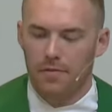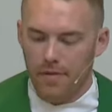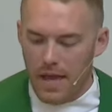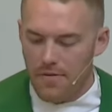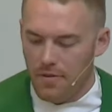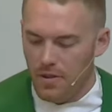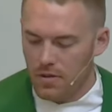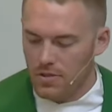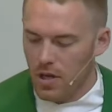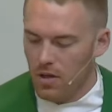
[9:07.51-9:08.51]
faith in
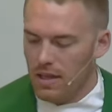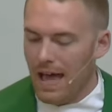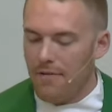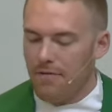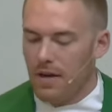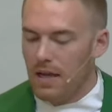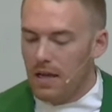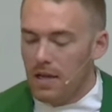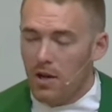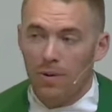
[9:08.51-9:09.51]
their adult life, and
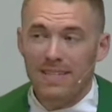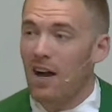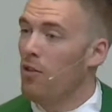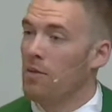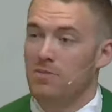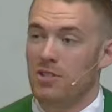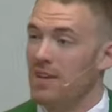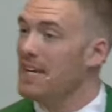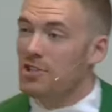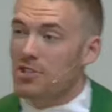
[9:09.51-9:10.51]
we tell them, hey,